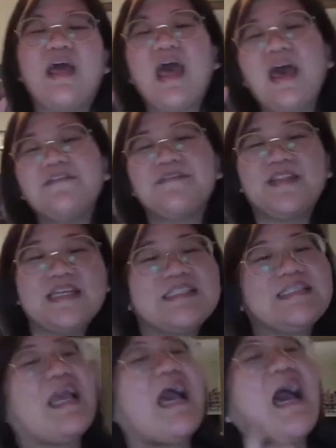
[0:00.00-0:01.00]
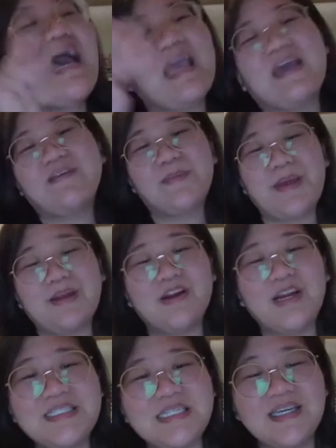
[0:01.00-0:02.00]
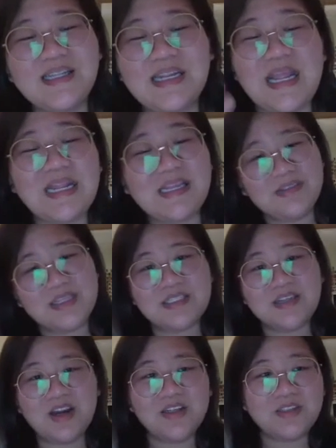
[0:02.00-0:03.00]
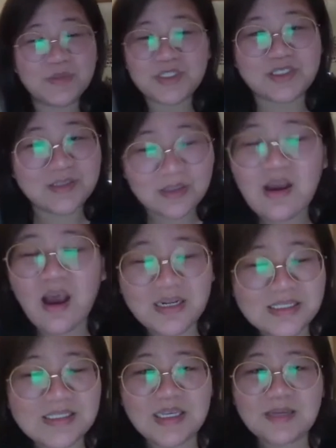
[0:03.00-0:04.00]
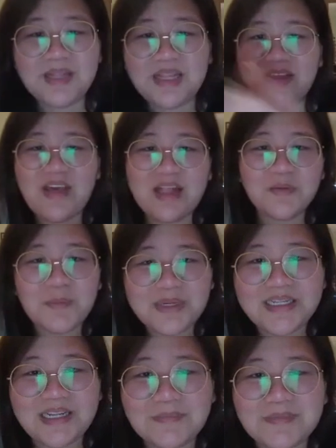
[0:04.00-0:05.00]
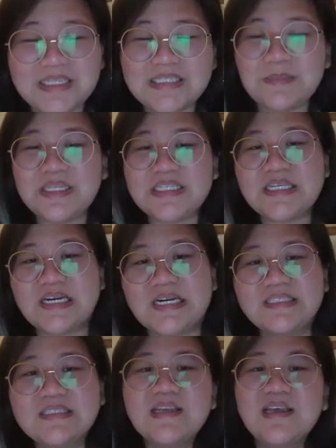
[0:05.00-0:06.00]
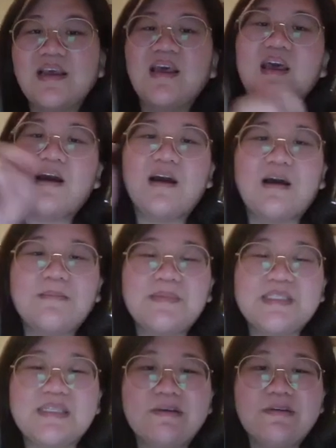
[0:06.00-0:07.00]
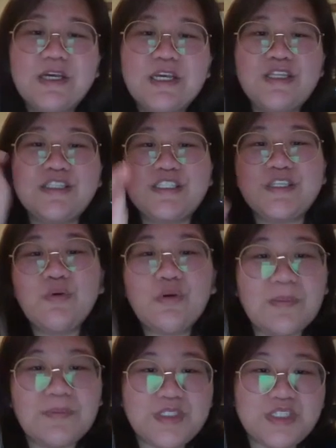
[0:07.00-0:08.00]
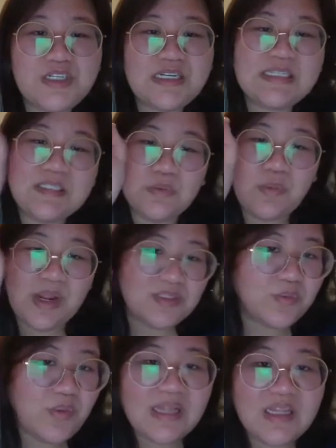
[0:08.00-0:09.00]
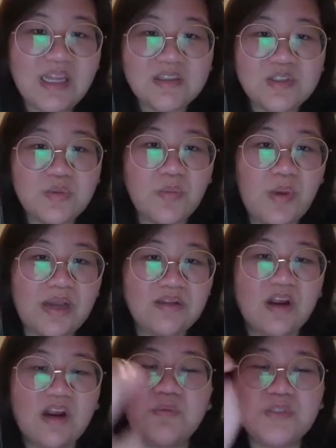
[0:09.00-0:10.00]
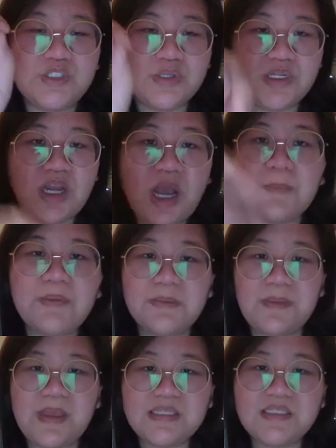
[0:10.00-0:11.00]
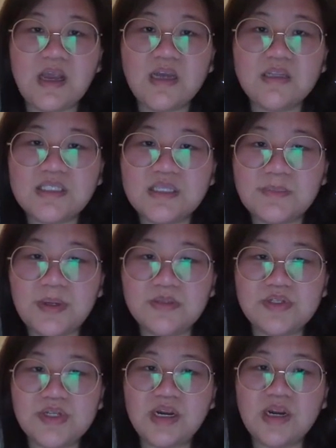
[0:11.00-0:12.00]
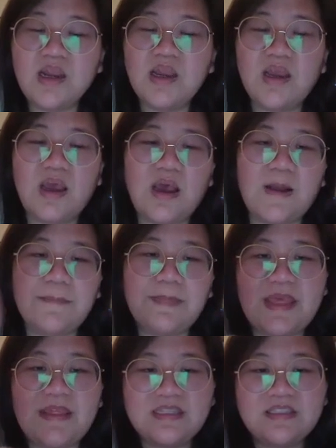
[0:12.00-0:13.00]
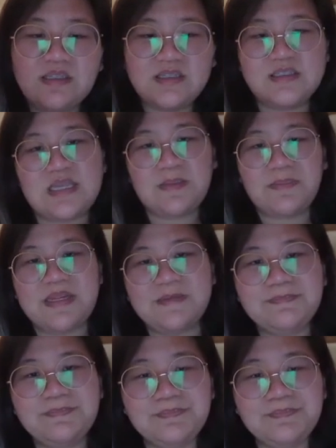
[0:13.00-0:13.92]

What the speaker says: F this, like, I have a better idea than any of these cards, which is honestly completely valid. We need to update some of these cards. And so it's your opportunity to write directly onto a wild card, which you can copy and paste onto the poster, and then type it in.